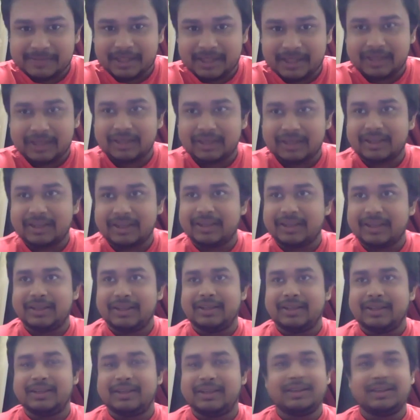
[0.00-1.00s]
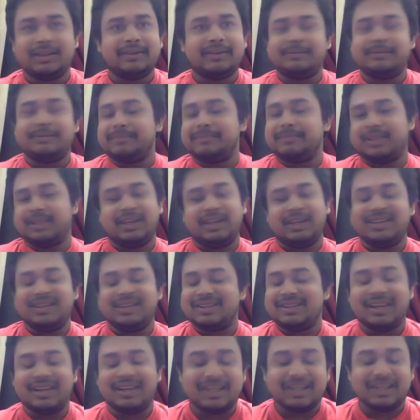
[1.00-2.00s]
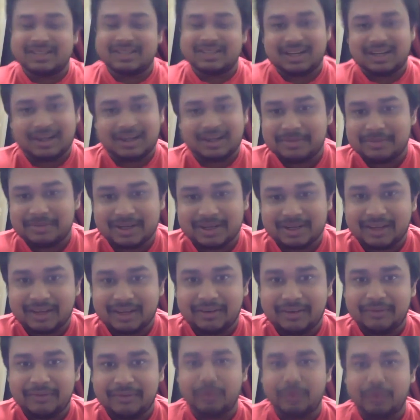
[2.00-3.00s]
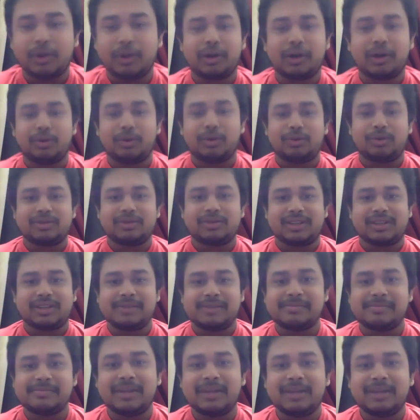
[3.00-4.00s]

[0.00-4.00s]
and he is a legend. I mean, everyone knows him.